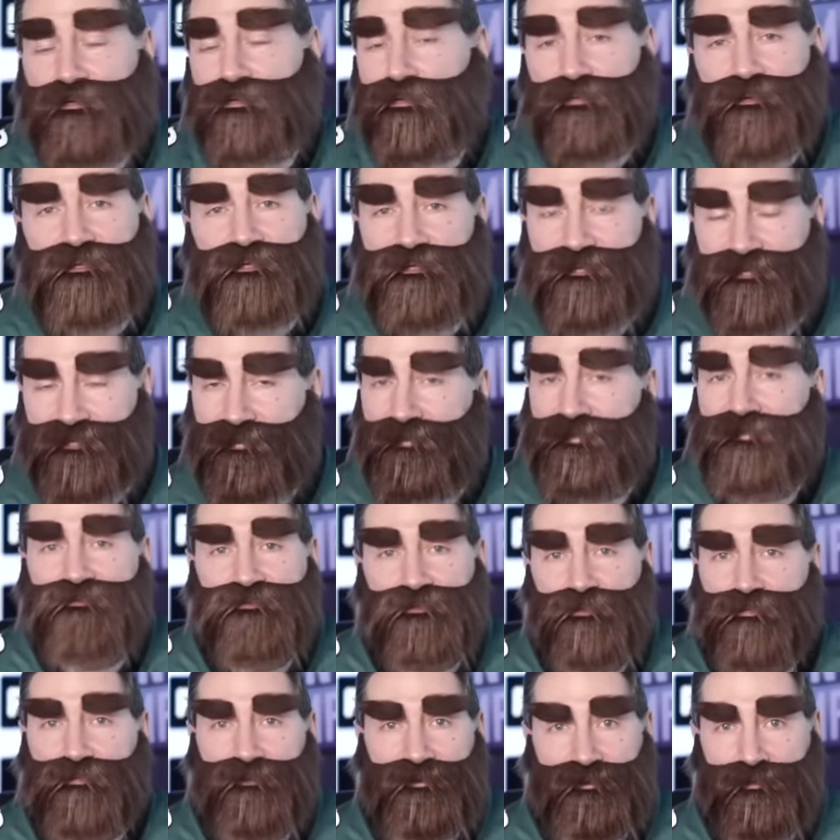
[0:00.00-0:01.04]
really
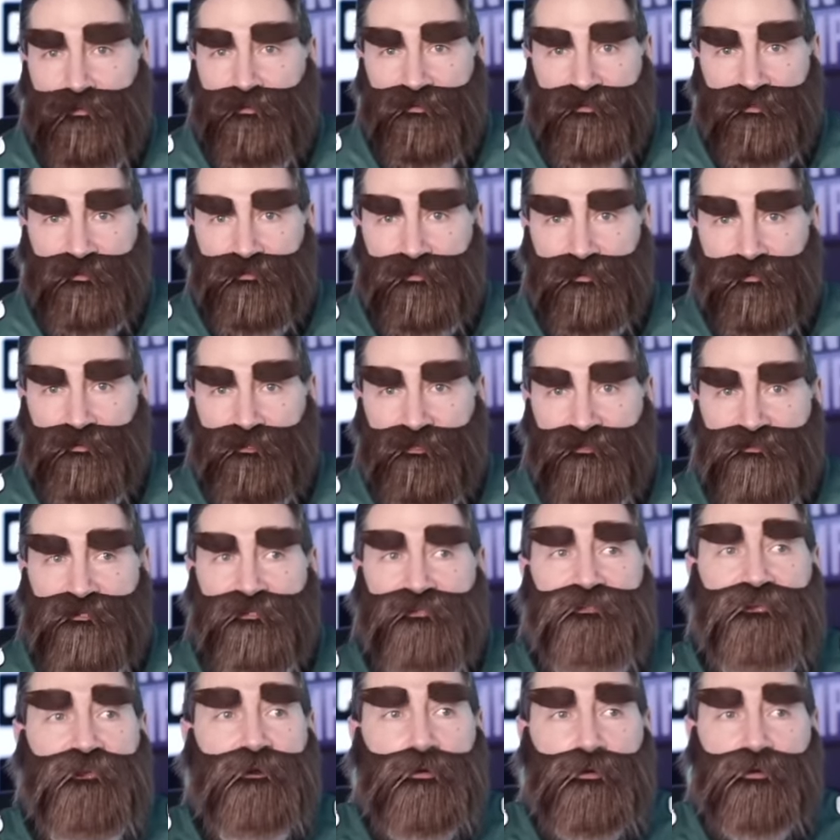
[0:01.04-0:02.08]
canceled my Apple T V plus,
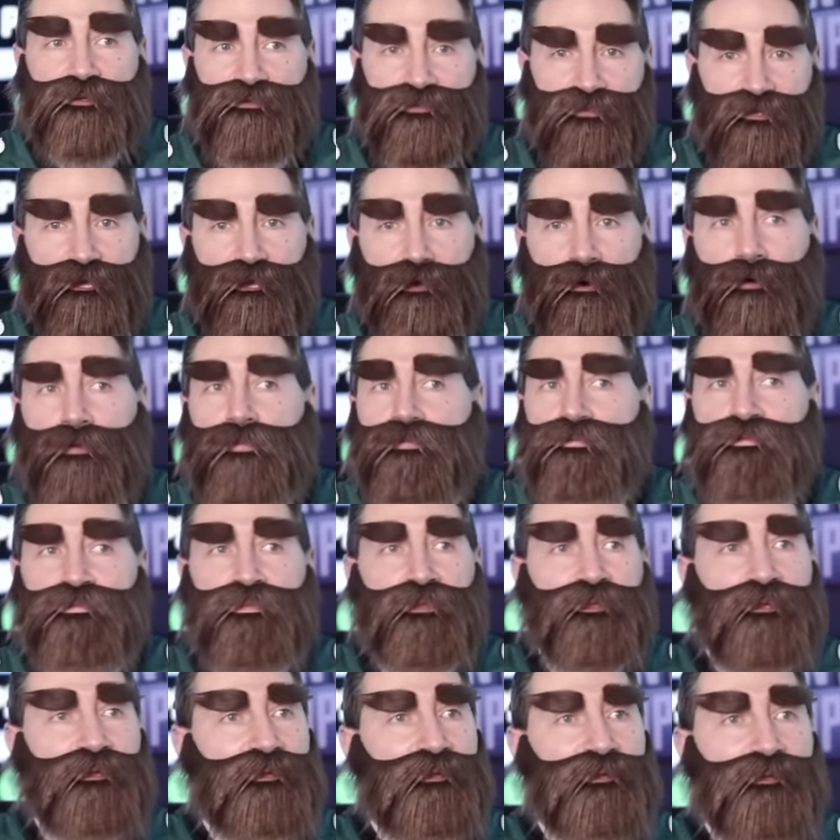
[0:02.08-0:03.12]
because I always know,
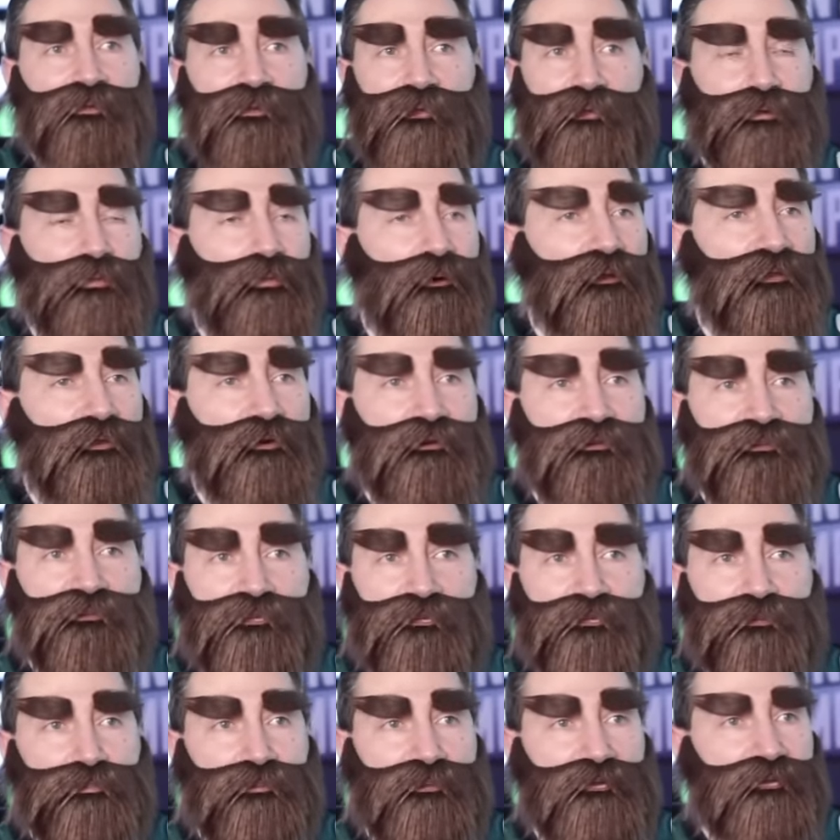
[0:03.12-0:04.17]
like, whether it's
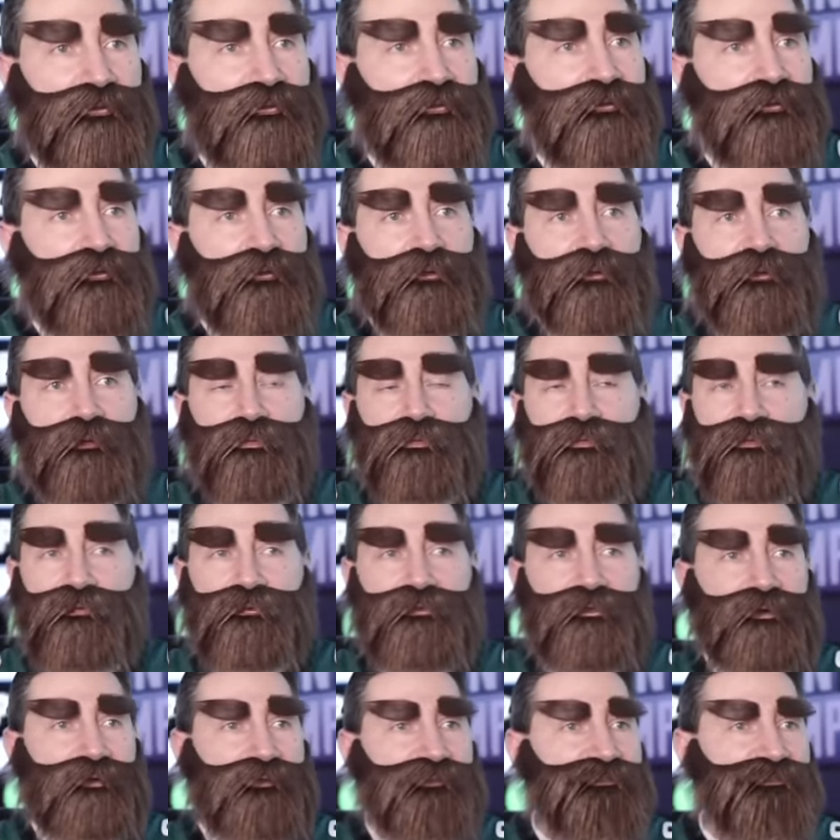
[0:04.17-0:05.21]
going to be the
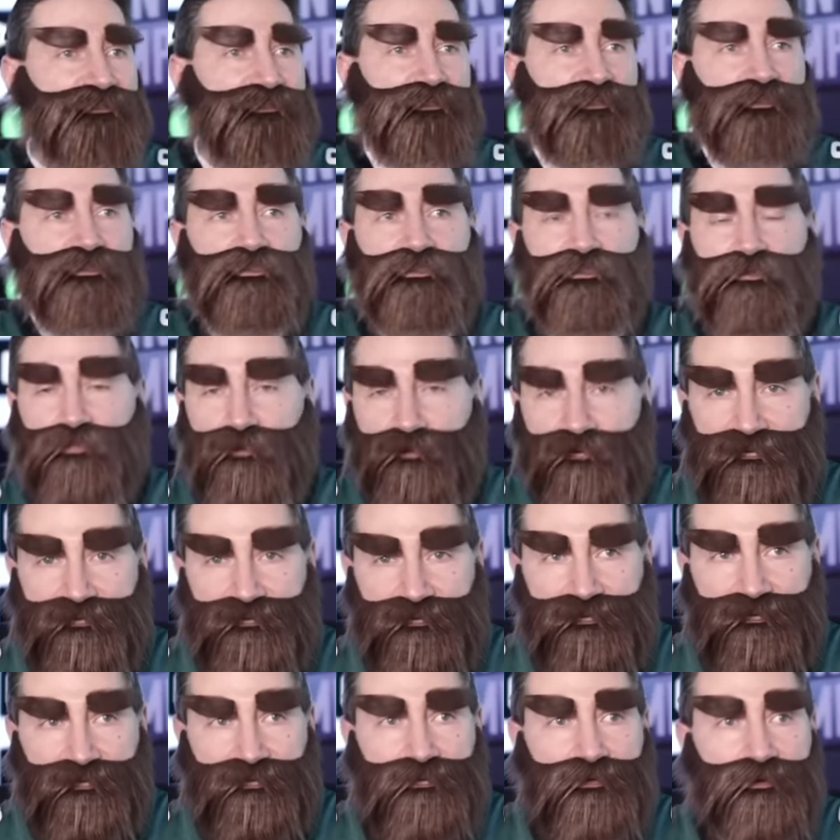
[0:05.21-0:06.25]
next
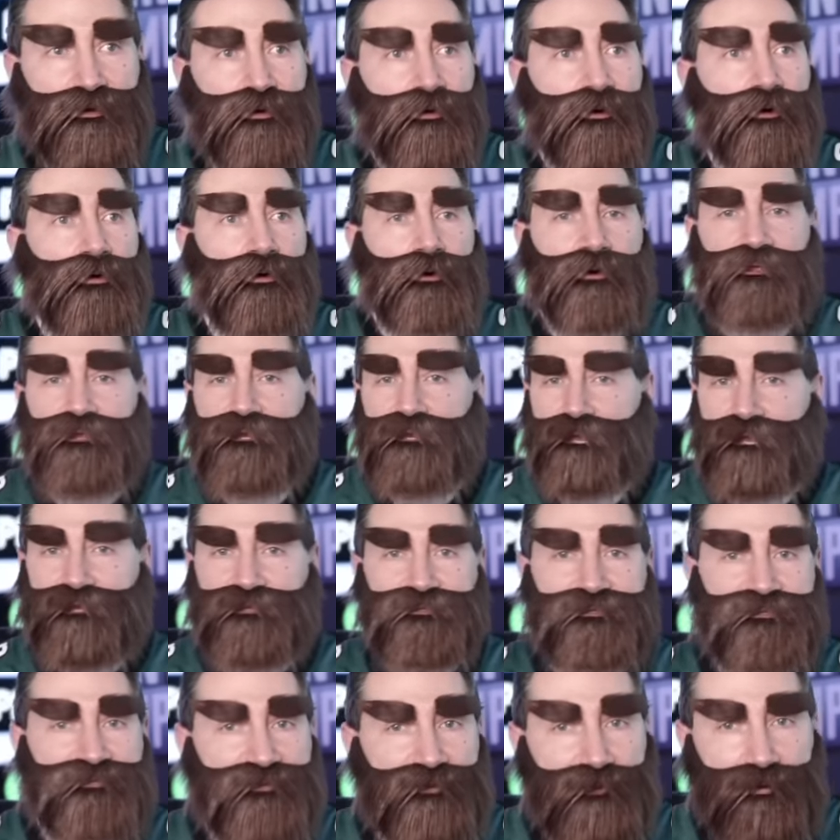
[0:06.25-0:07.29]
Shrinking or the
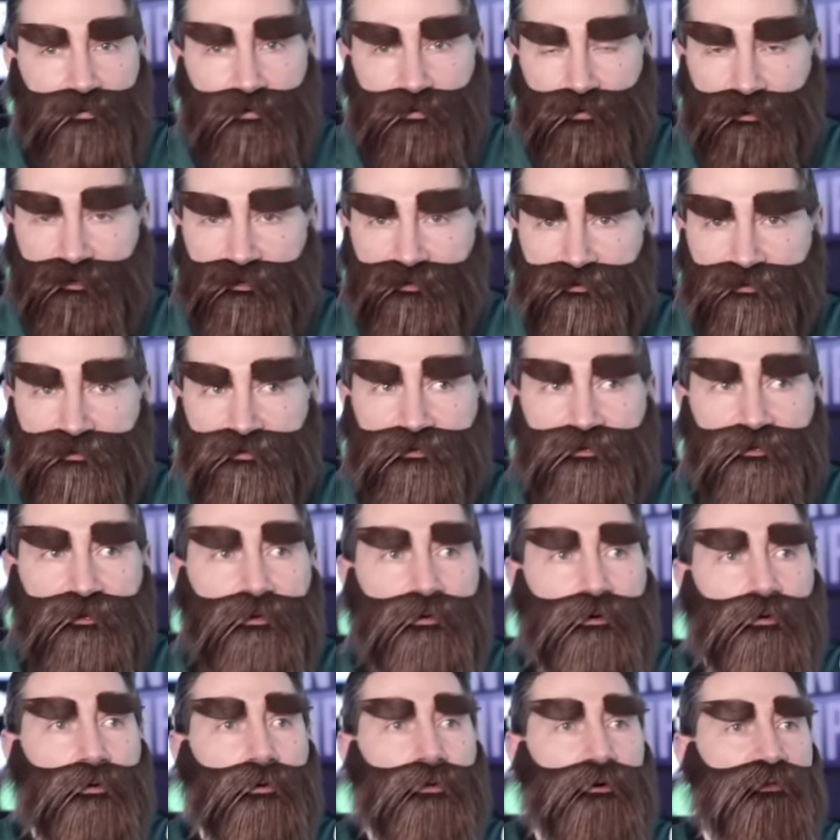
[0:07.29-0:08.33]
next Severance
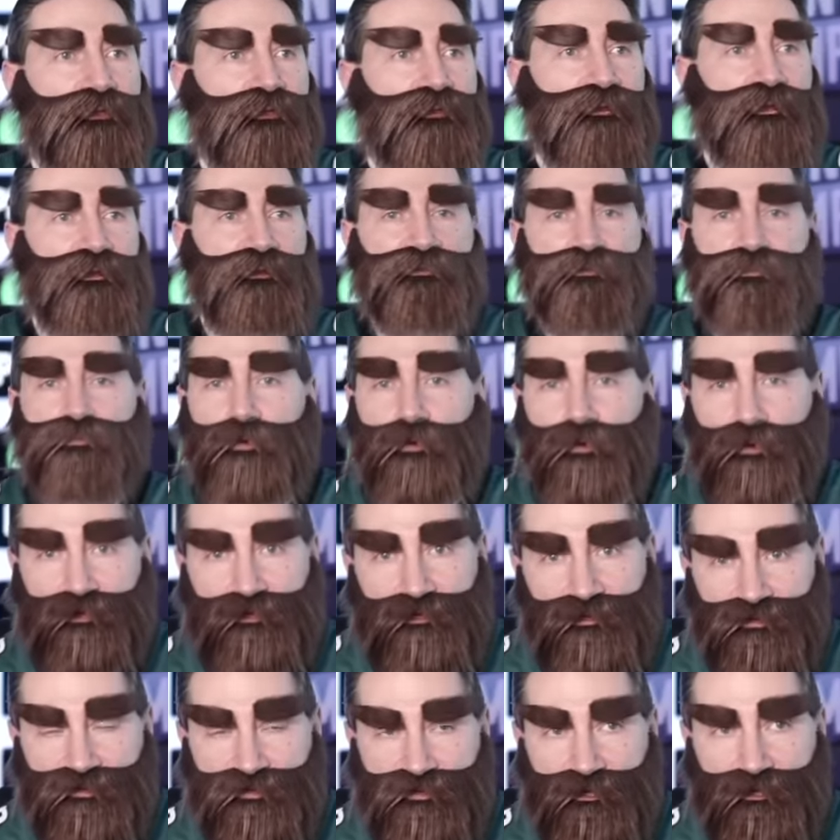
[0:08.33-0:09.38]
or the next
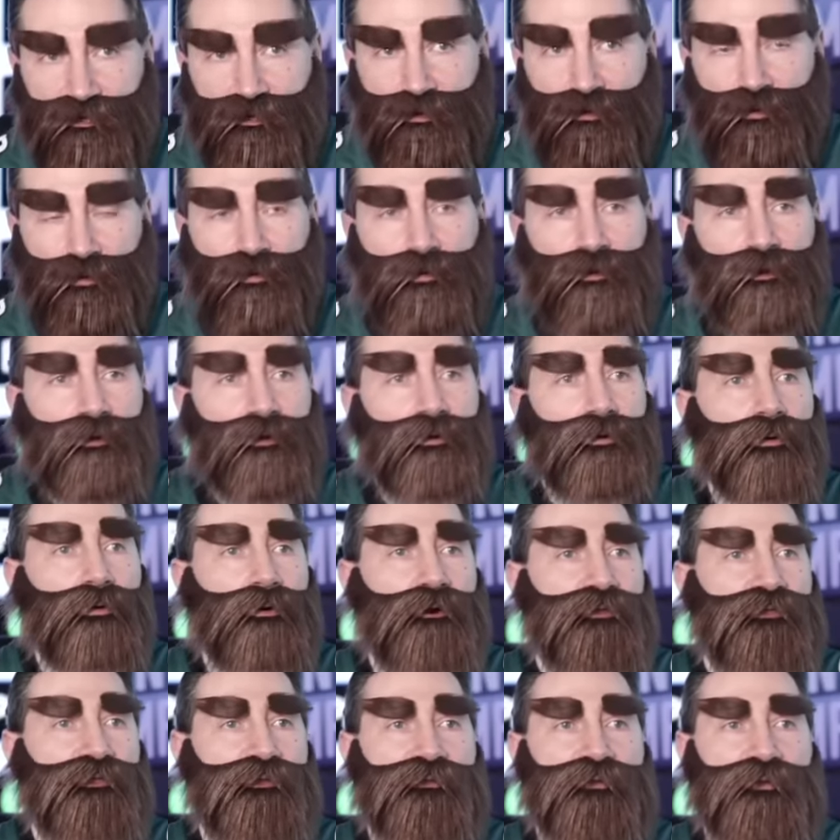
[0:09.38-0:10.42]
morning show
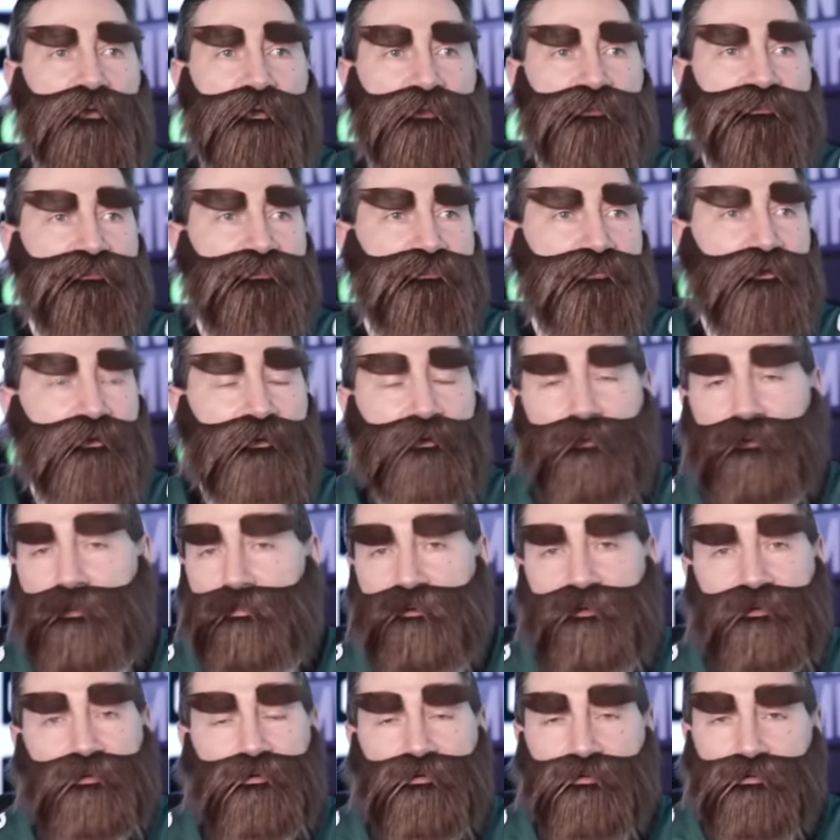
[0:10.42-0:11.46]
or the next, I
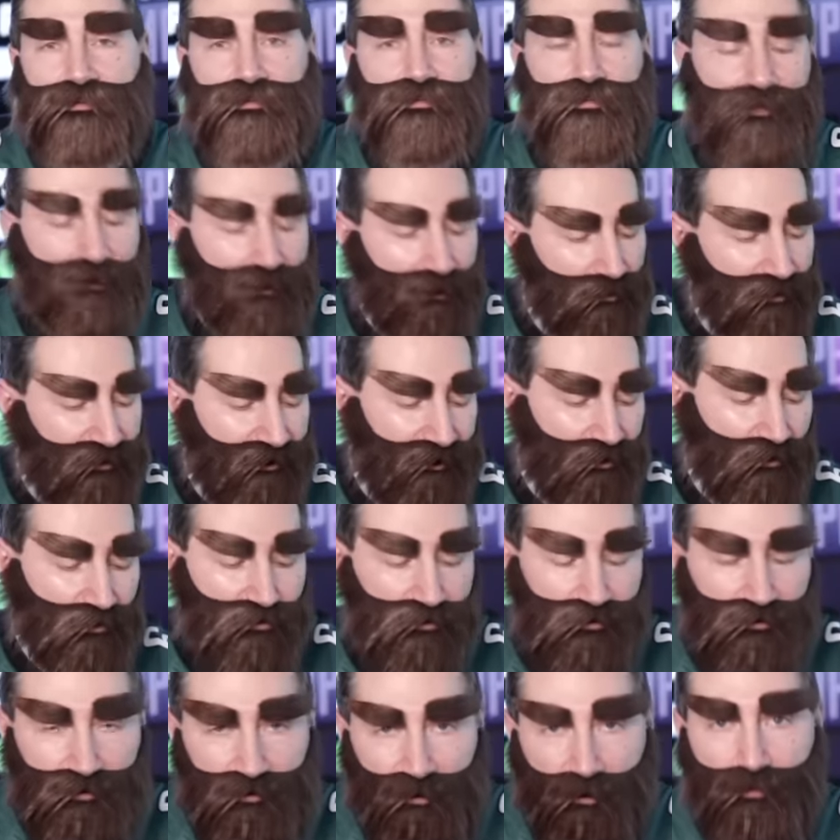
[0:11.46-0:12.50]
mean, Rob, they're
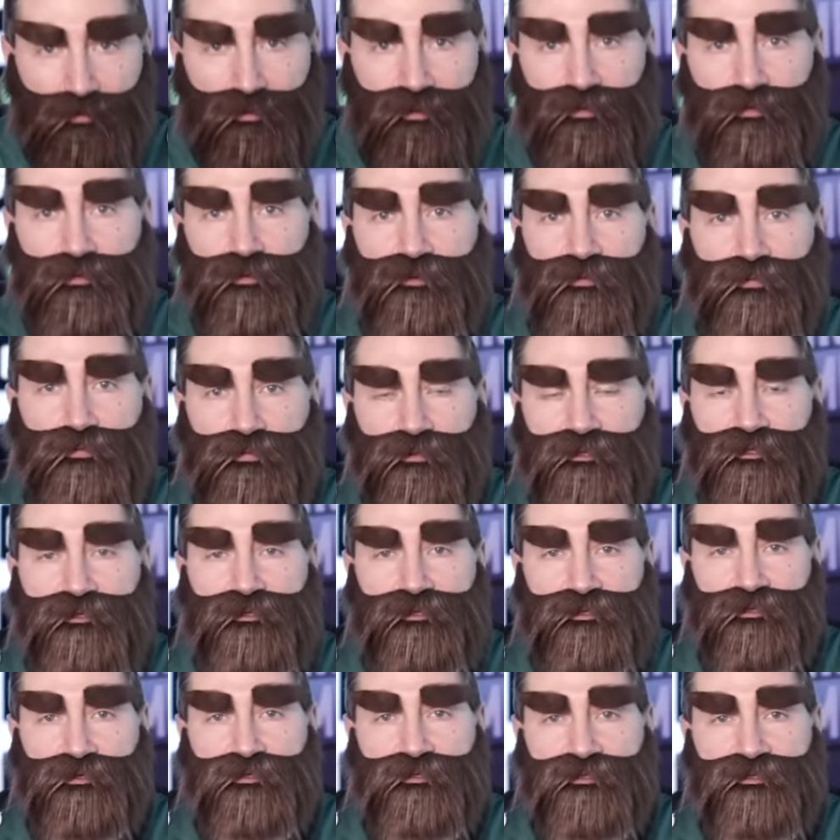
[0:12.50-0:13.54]
loaded with
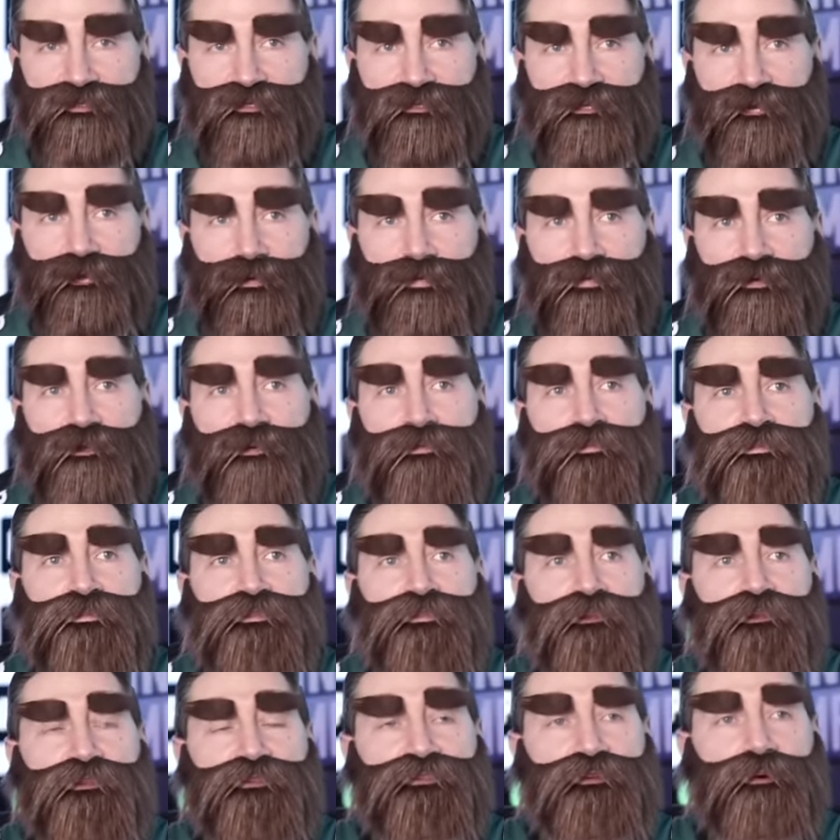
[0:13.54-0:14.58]
really good stuff.
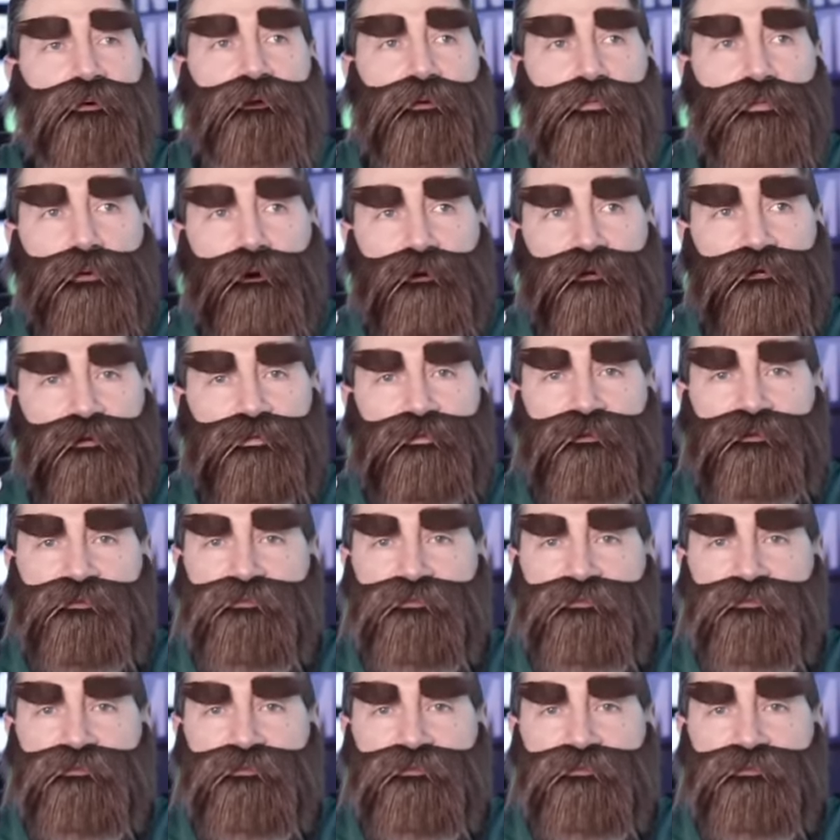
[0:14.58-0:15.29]
So I wonder if there's